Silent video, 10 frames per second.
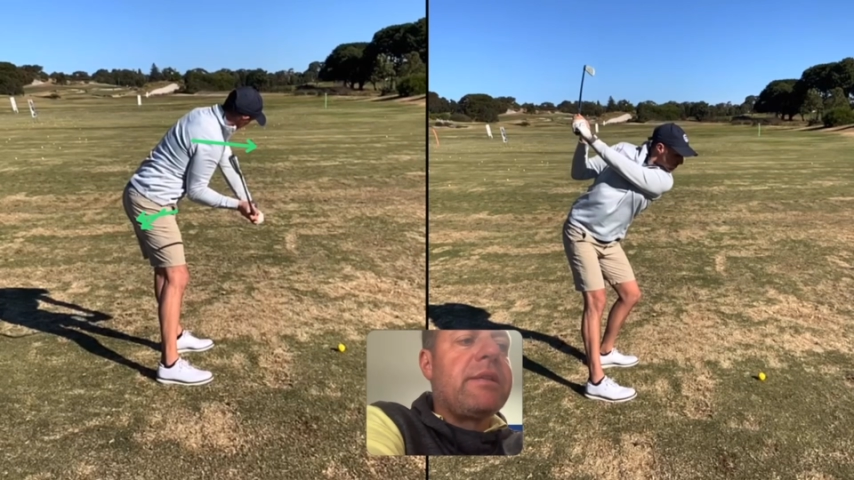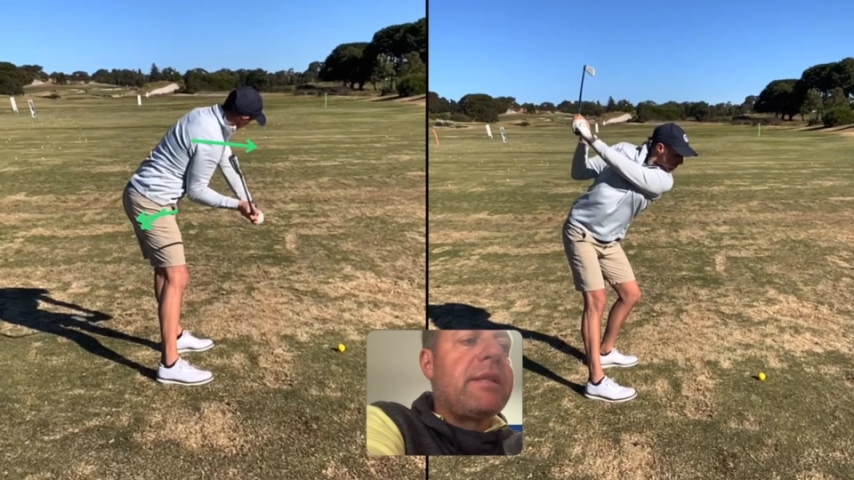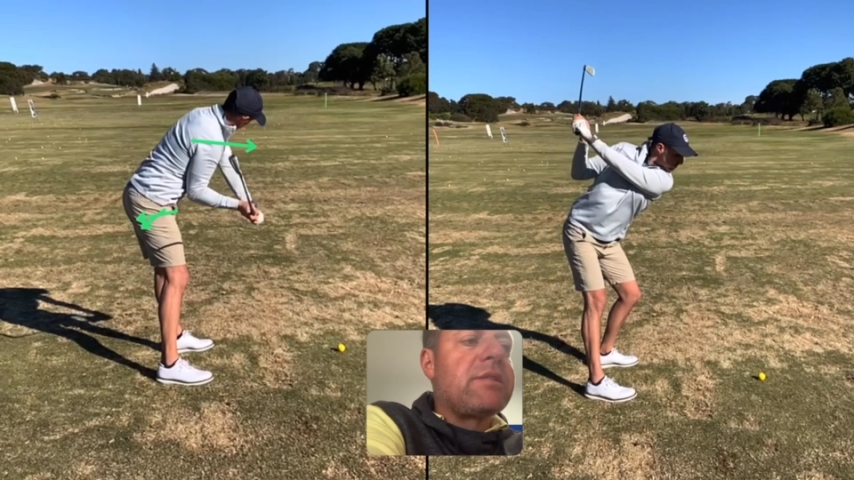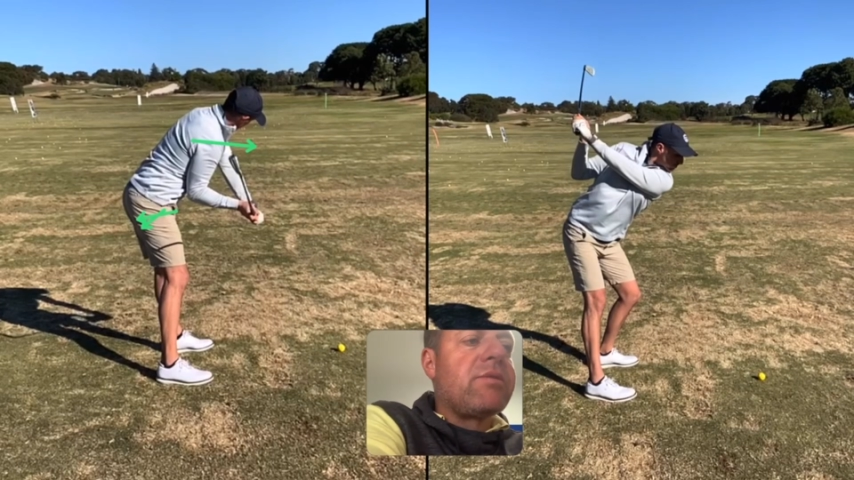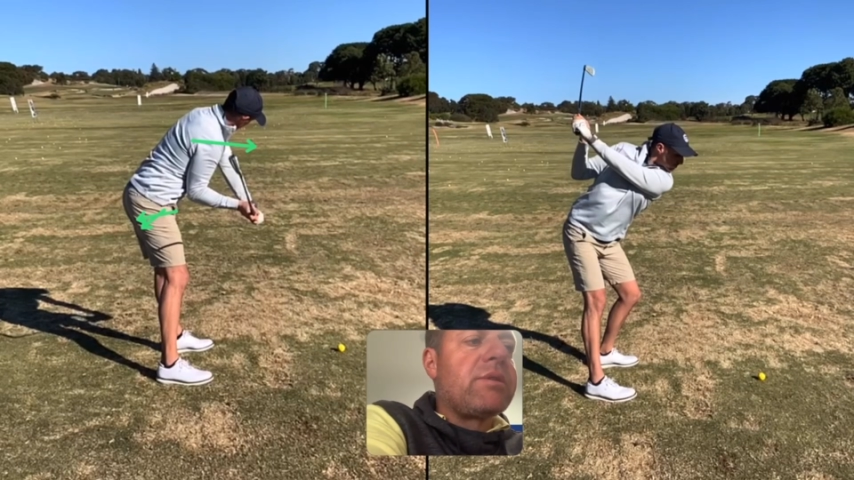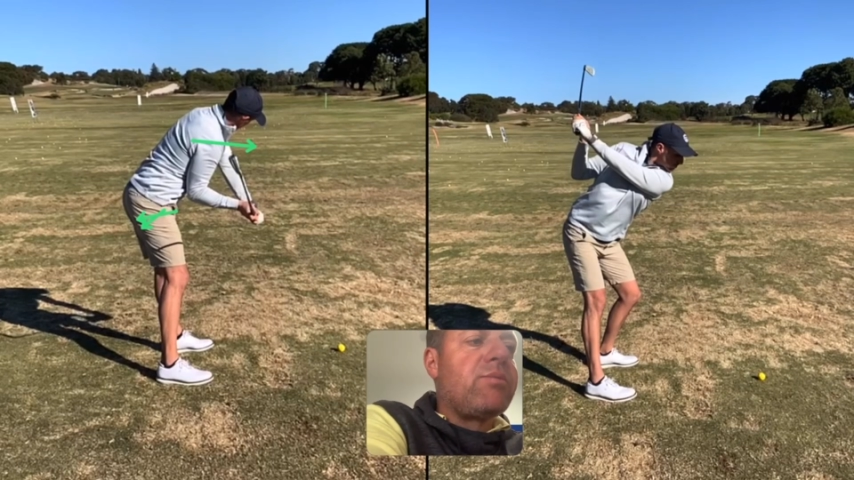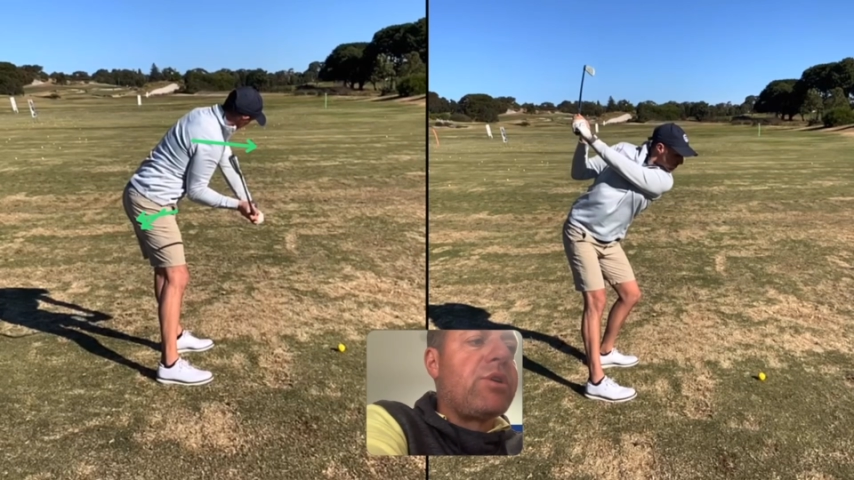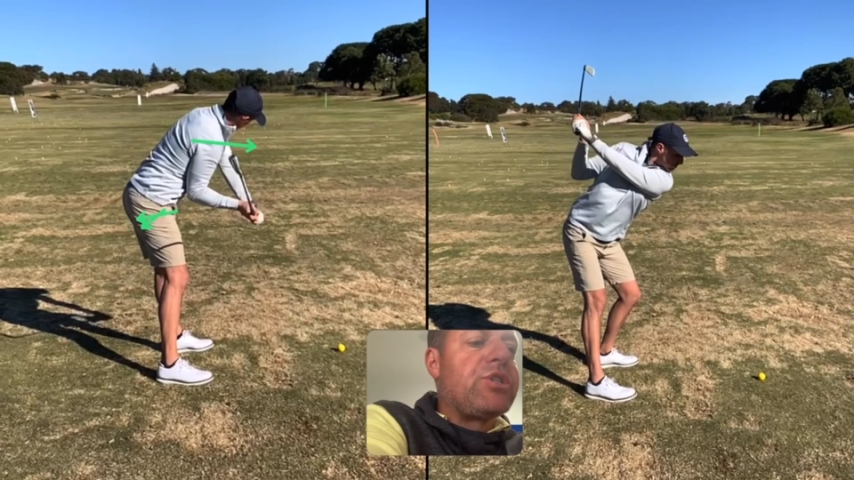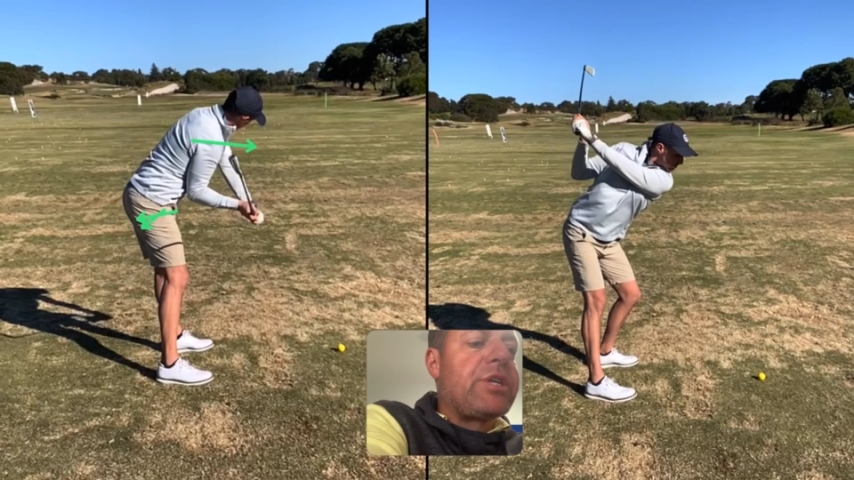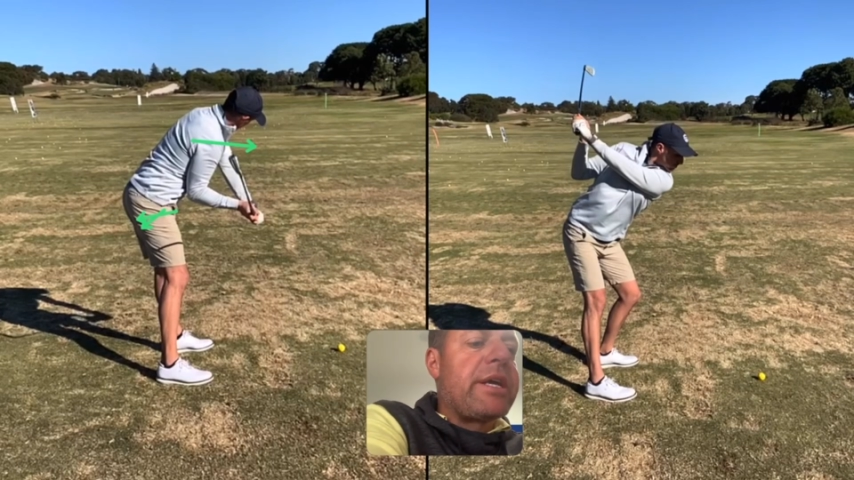and that's the reason why
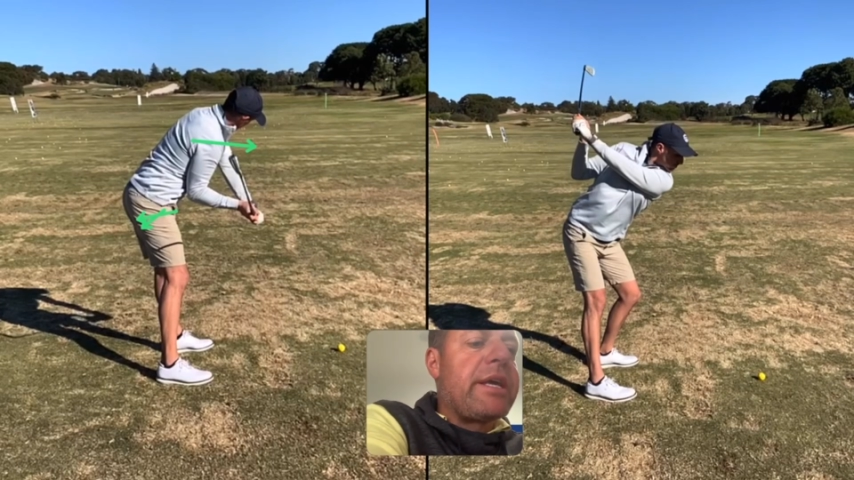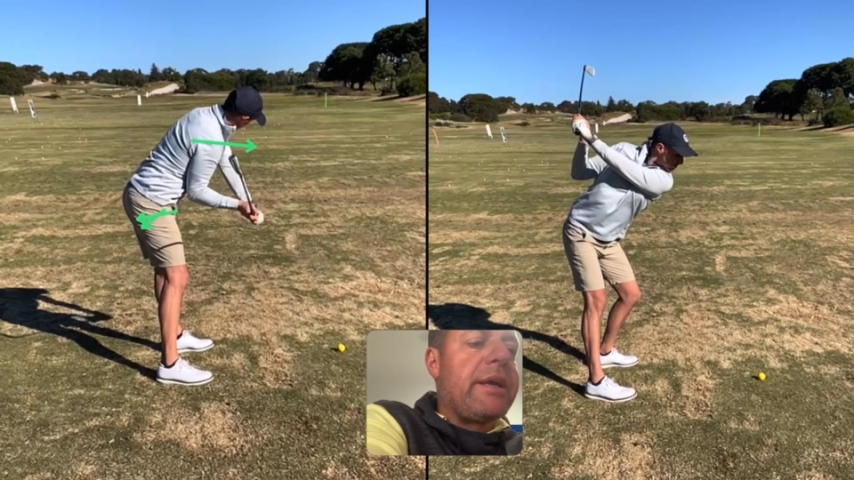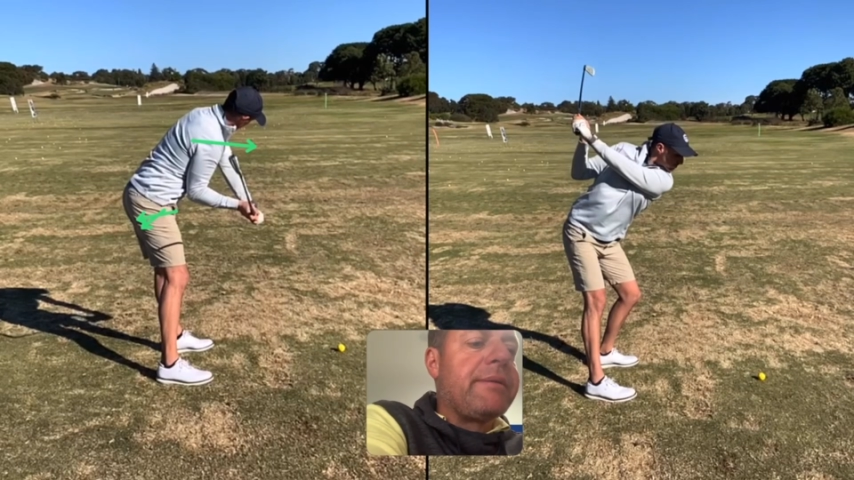he's shanking.